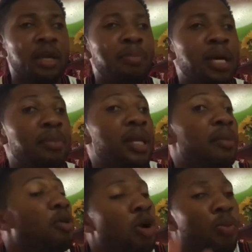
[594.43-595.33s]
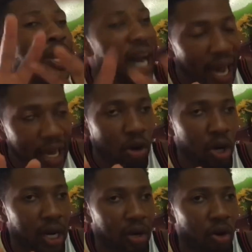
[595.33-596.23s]
The baby them come with eye
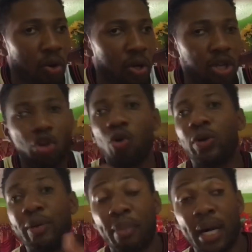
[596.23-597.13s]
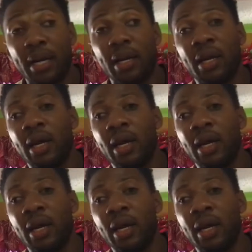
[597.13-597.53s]
color now the man,